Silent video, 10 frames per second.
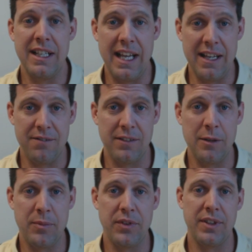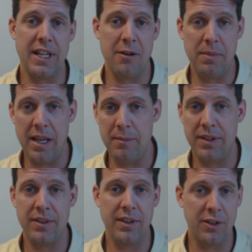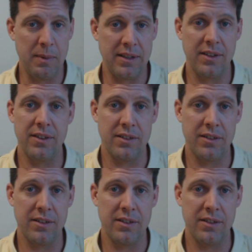8 flips, the down payments, the expenses,